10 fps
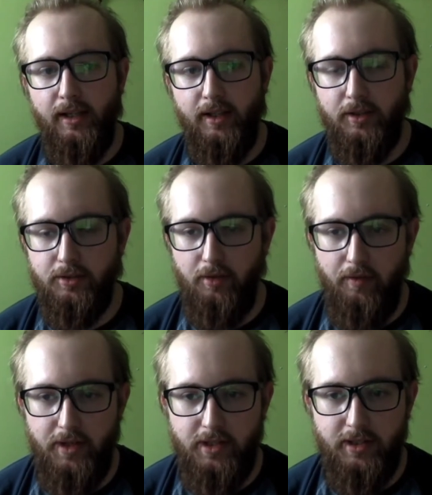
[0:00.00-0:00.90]
go to
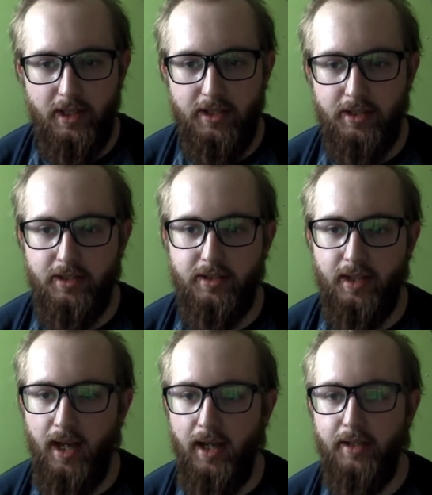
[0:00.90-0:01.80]
revision sessions
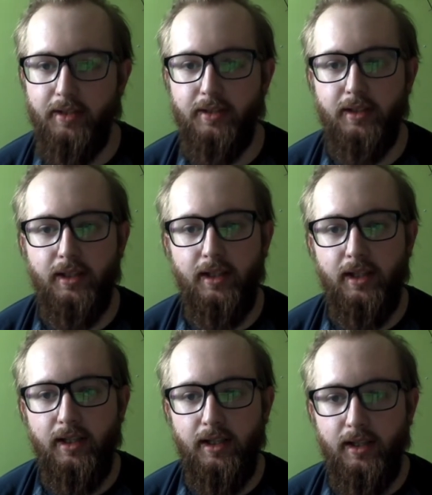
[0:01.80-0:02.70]

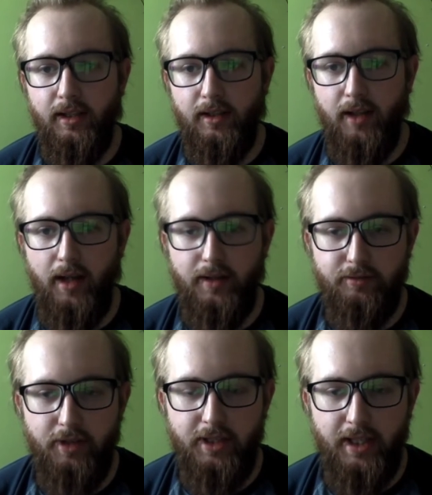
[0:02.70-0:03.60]
and uh,
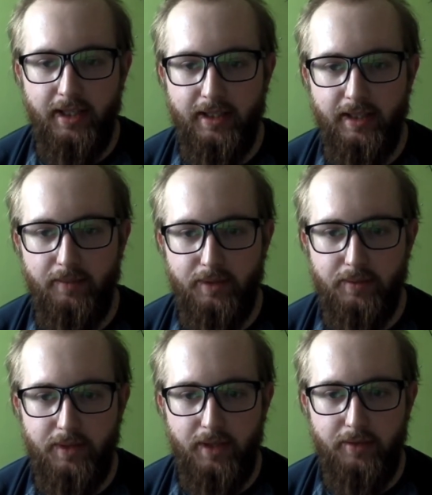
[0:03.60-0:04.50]
retake the exams
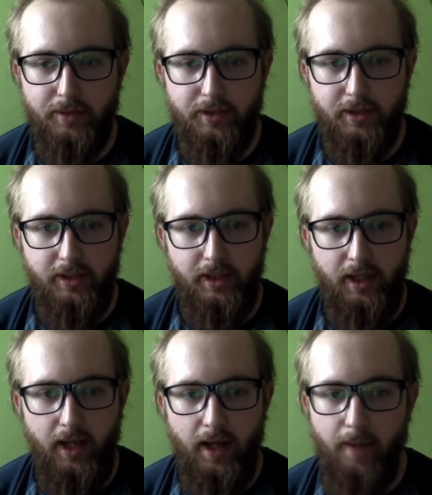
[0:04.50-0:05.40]
themselves.
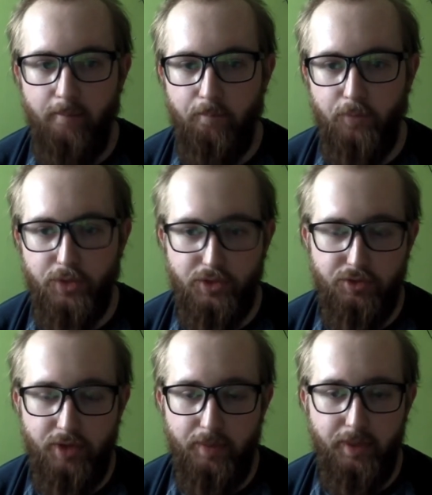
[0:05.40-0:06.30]
Um, which is
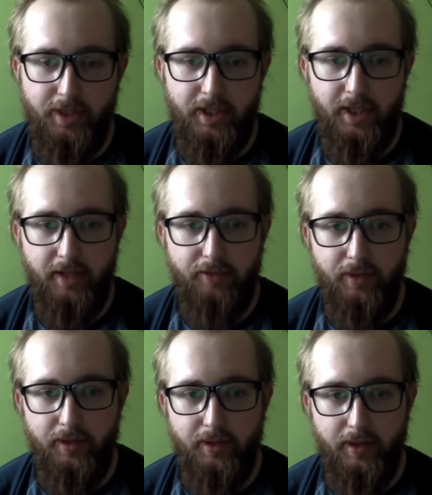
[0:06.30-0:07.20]
really appreciated
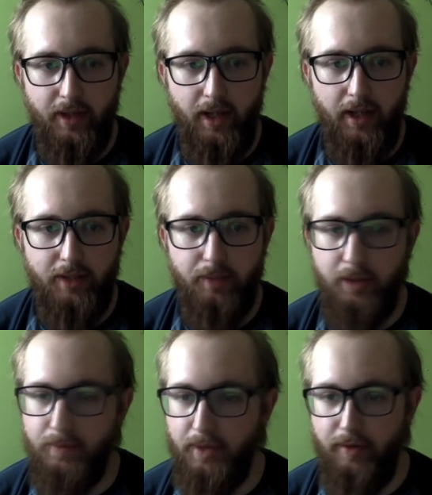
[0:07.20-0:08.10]
with uh, Sparta
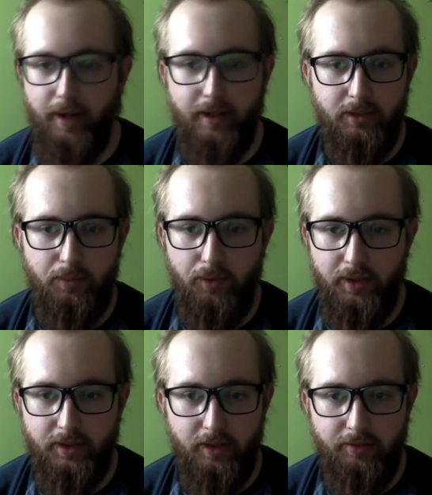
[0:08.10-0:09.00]
has been great at
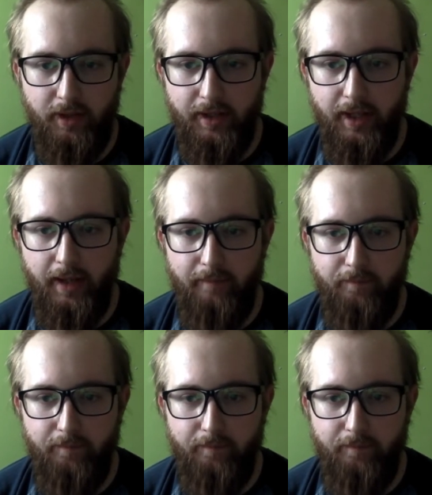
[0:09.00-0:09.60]
supporting stuff like that.